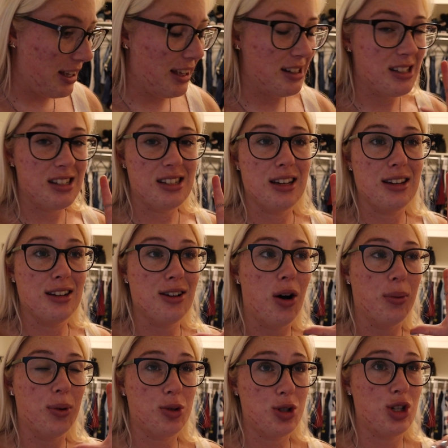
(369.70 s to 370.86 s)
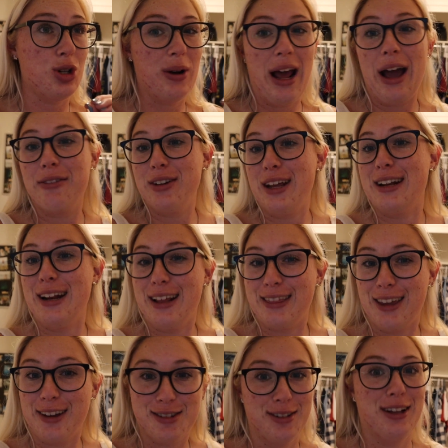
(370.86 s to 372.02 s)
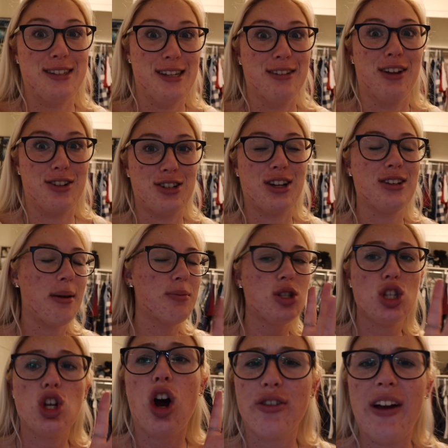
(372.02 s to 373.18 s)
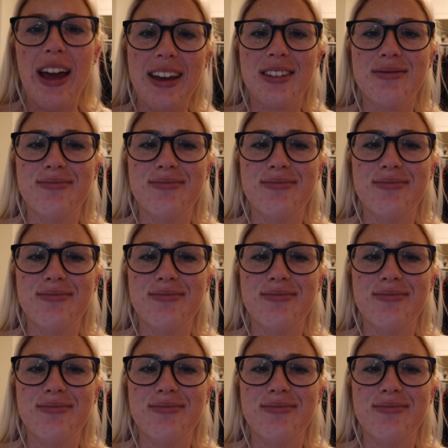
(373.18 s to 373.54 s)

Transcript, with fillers: it's almost two and I haven't eaten anything, so let's eat lunch because I'm starving.